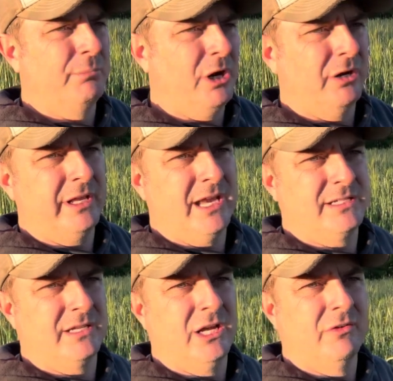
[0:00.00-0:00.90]

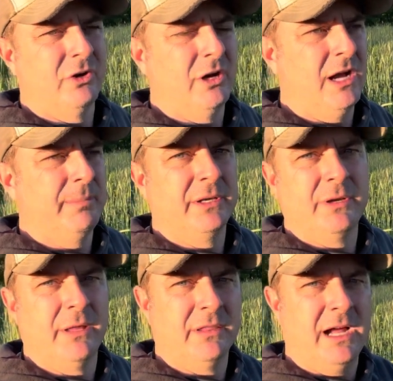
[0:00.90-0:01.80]
broadcast a cover crop and
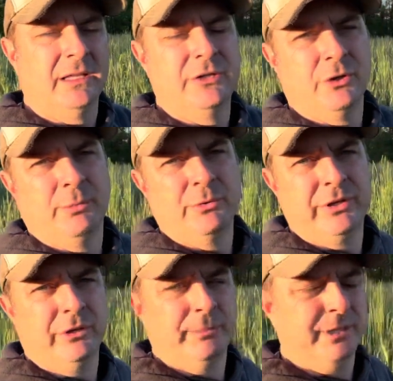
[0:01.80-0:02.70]
lightly turbo
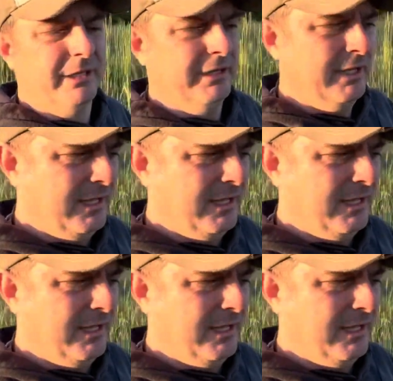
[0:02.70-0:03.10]
tilled them in,